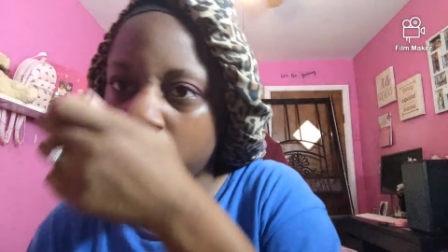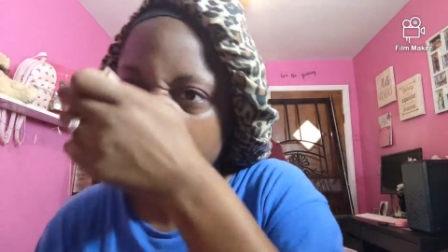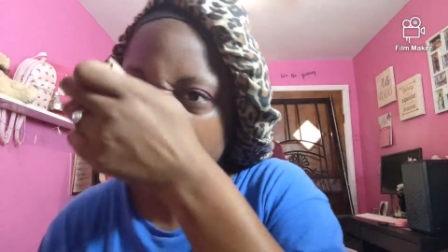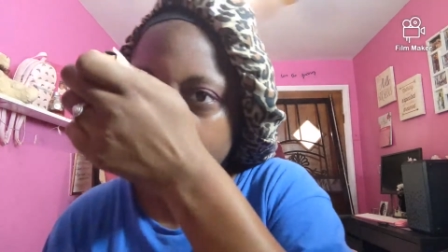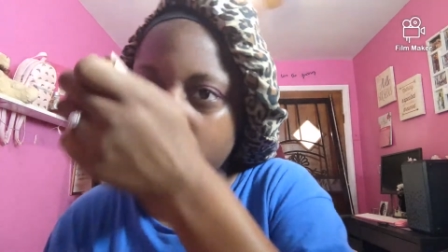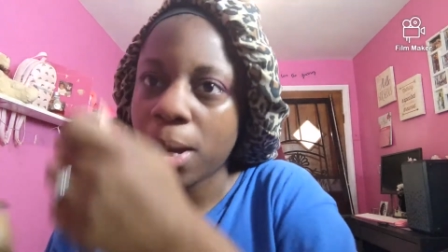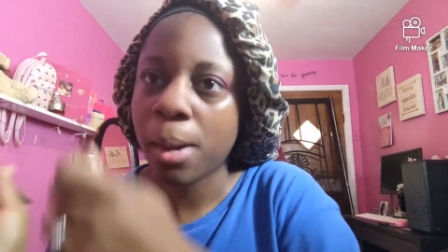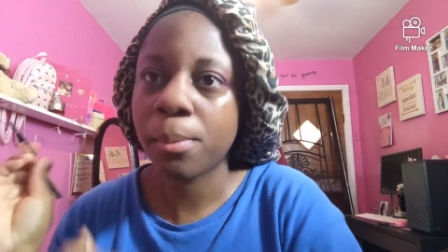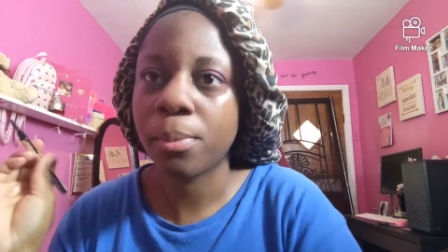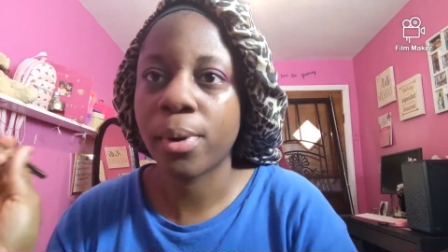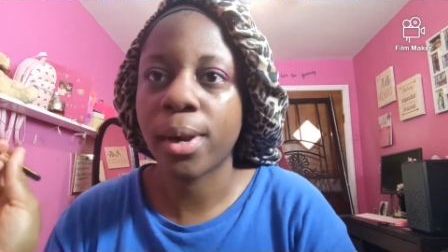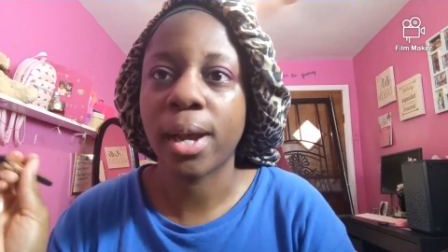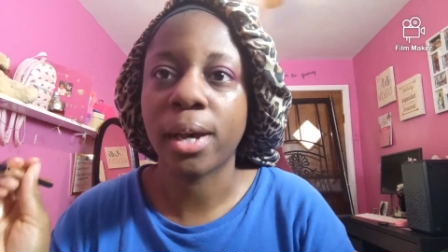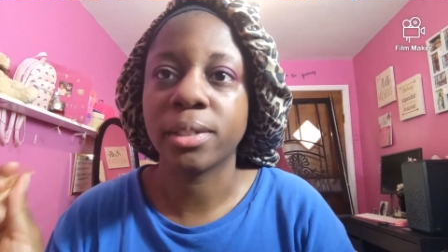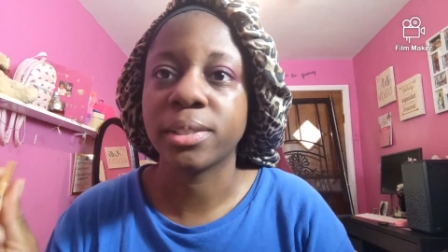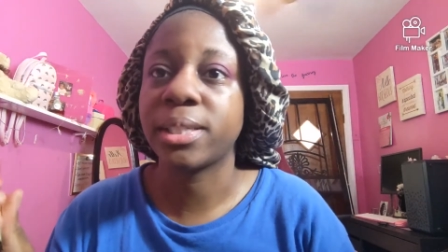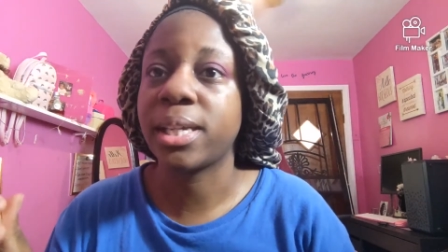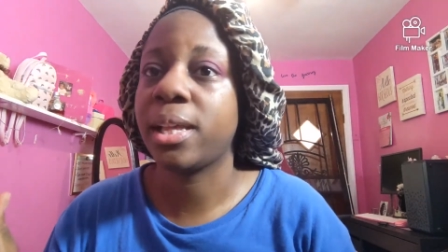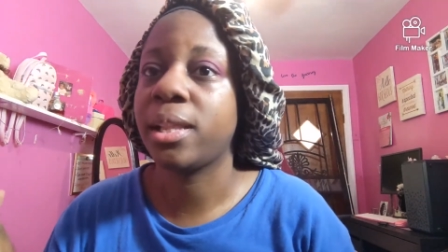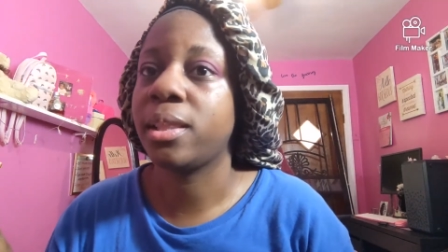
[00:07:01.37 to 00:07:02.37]
going to do my
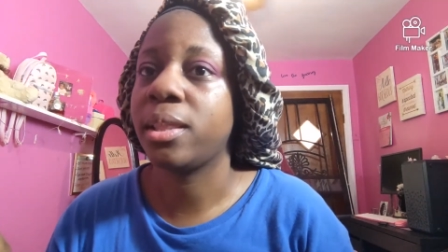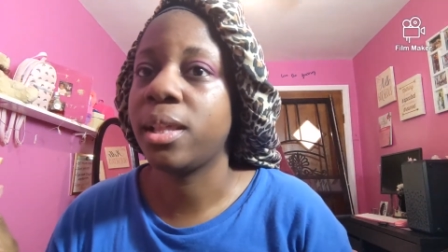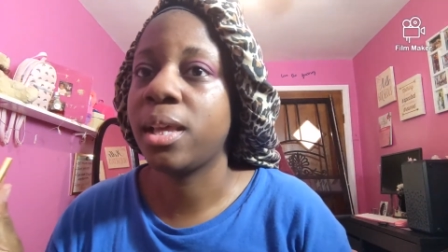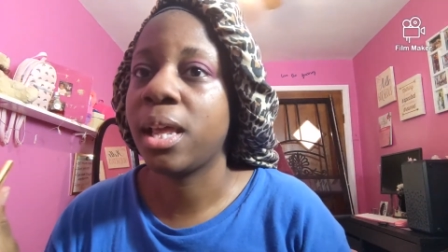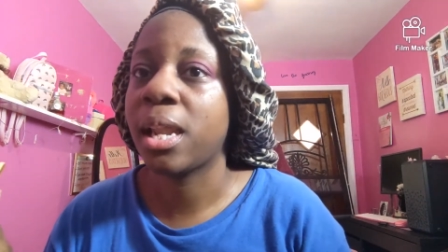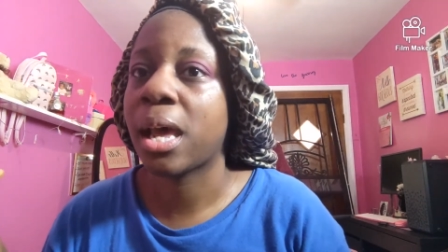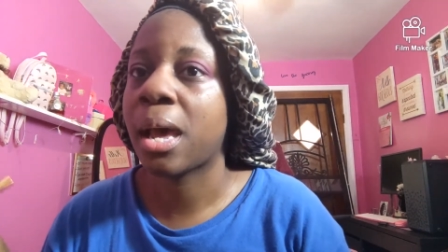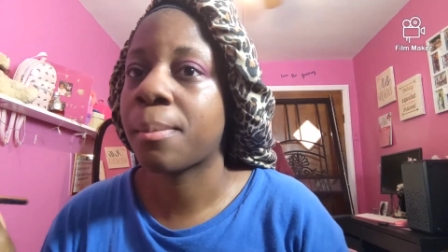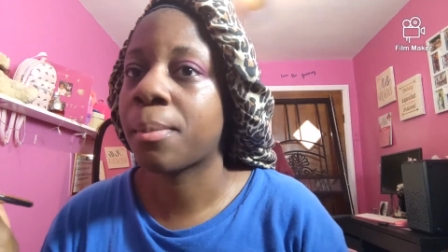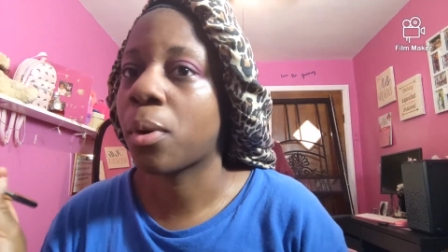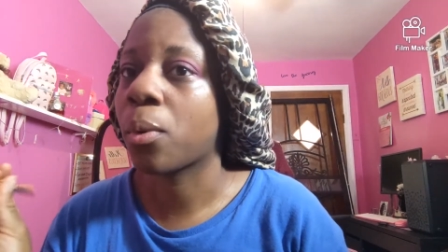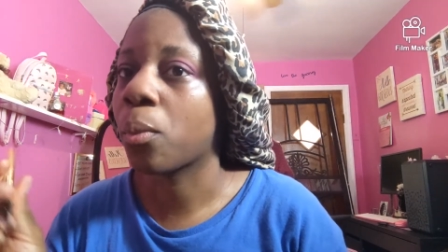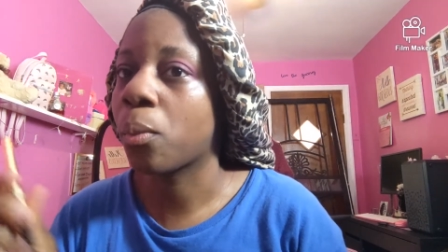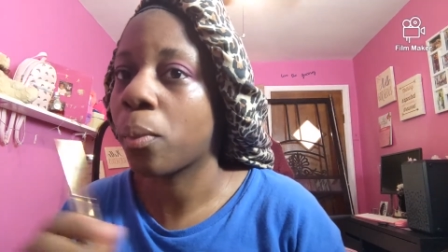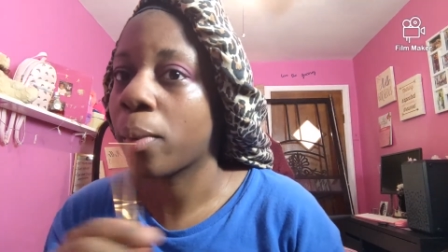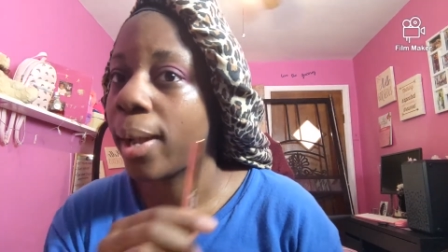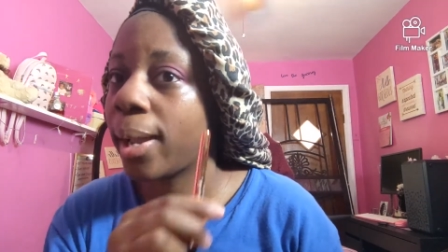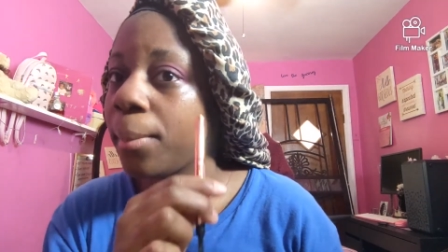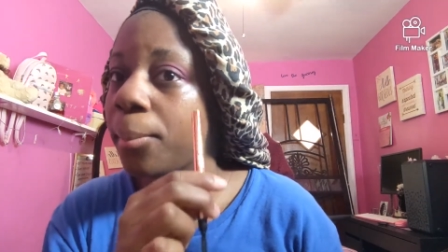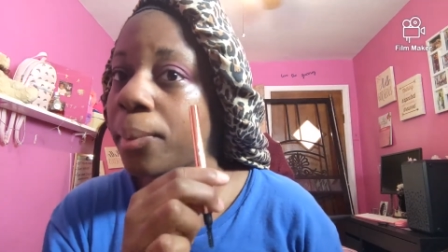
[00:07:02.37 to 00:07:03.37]
brows and then I'm going to
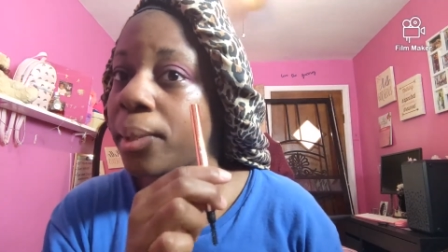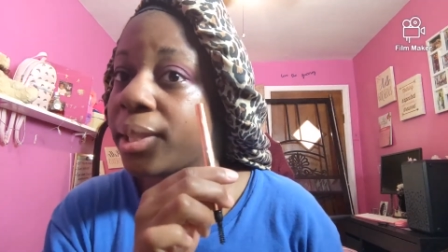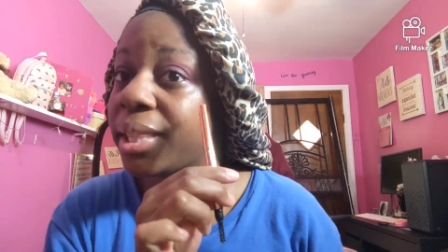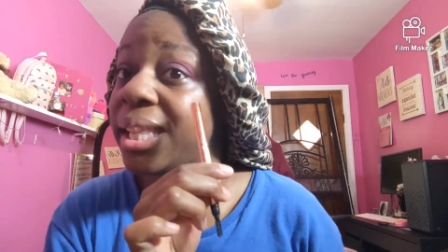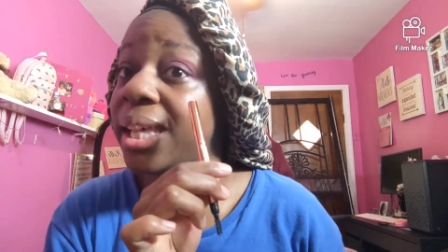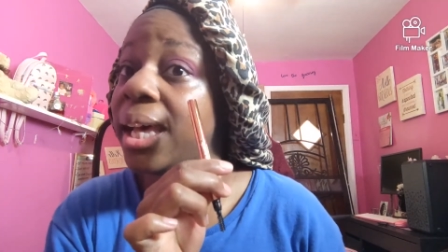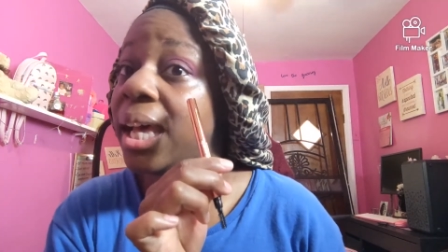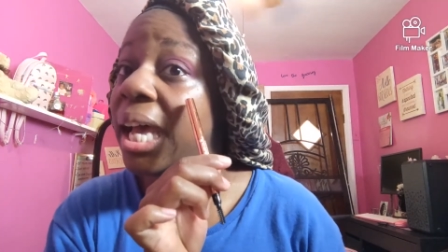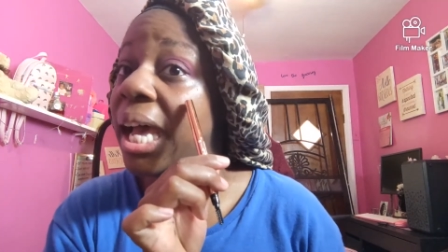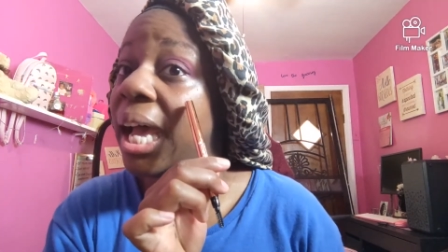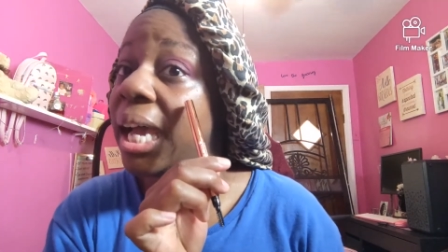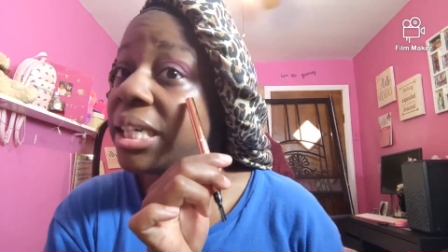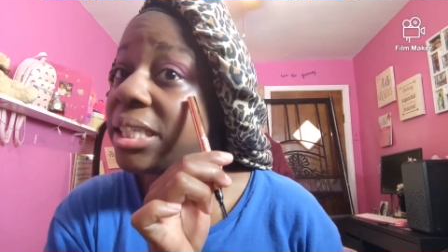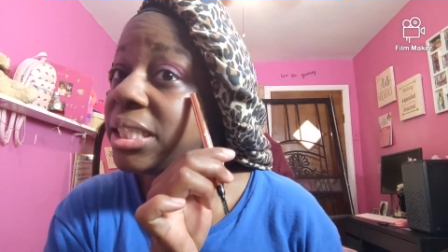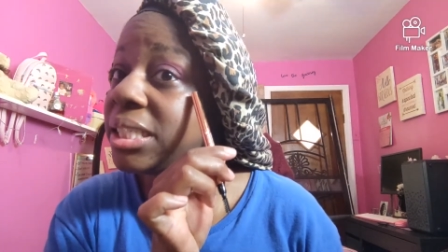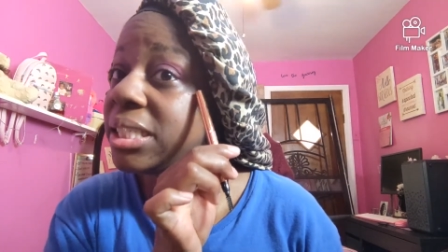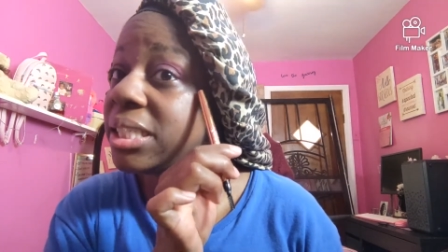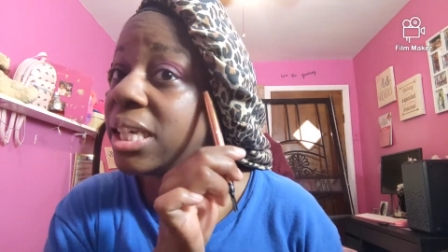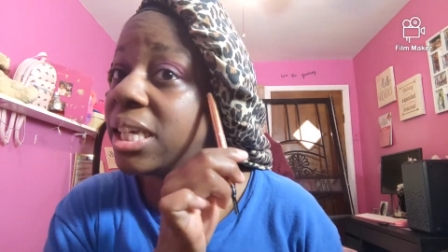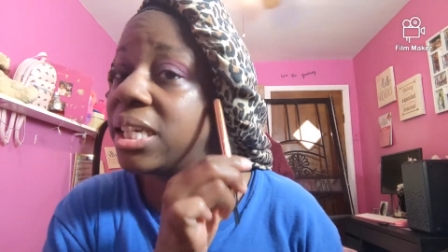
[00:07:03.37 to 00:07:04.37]
wipe the
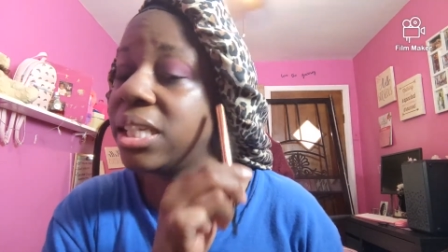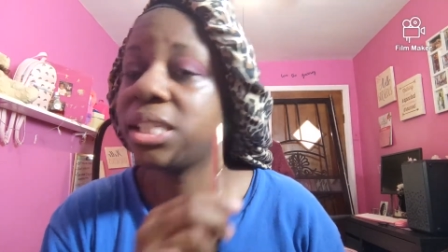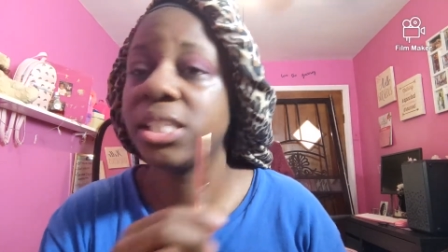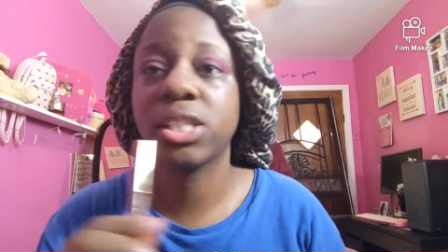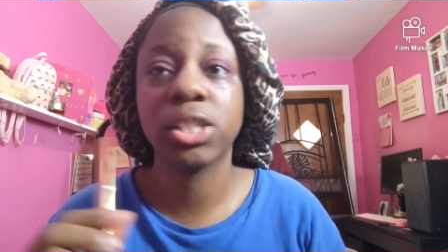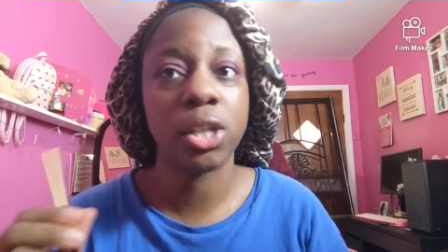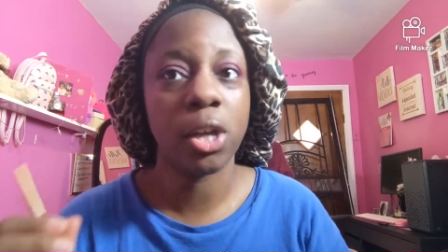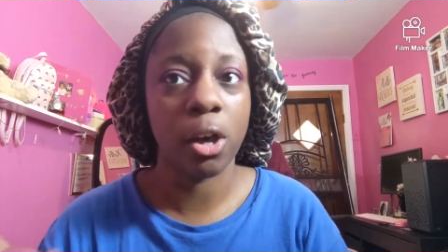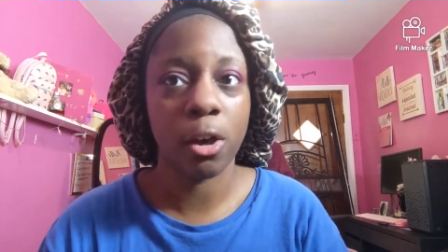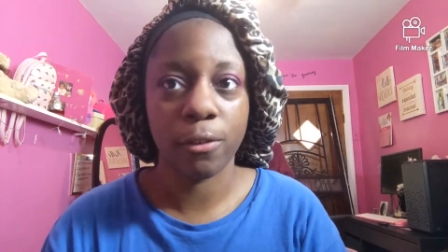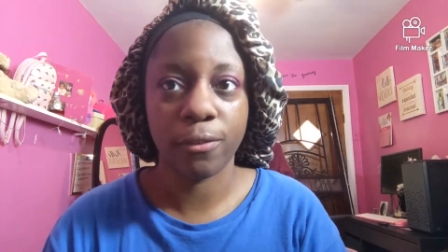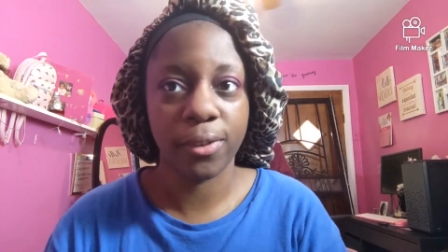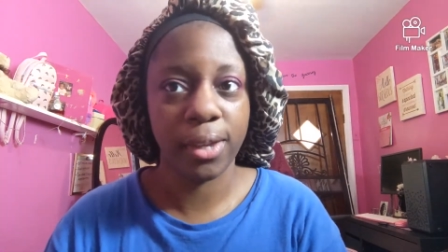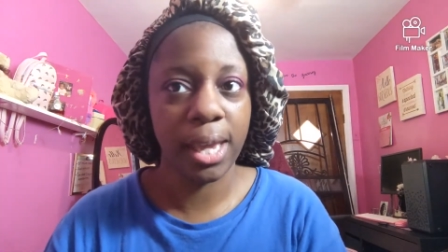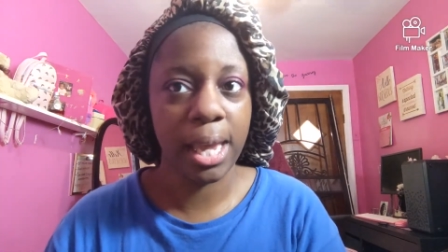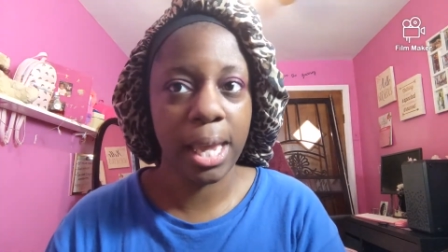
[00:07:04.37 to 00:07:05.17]
excess off